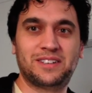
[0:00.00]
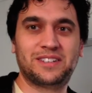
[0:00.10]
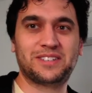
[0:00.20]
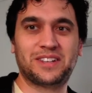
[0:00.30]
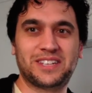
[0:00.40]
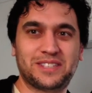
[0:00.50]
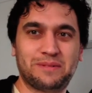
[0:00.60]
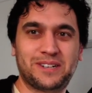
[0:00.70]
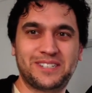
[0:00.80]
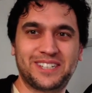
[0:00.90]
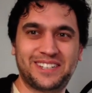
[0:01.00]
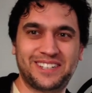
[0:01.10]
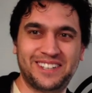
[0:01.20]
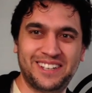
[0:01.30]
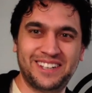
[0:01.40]
So that's the project.
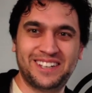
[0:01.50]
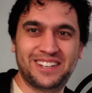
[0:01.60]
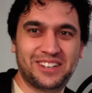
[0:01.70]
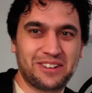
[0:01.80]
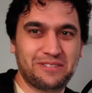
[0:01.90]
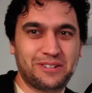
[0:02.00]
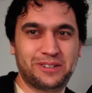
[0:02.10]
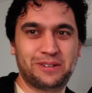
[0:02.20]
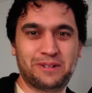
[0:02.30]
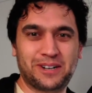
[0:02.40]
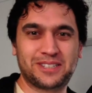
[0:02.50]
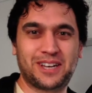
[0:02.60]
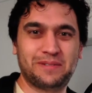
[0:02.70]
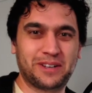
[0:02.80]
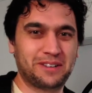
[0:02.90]
Looking forward to
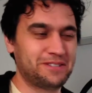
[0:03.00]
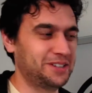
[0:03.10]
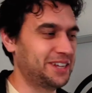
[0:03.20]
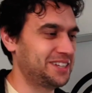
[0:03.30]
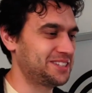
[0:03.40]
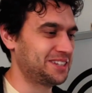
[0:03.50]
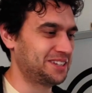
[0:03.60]
prototyping in a few days.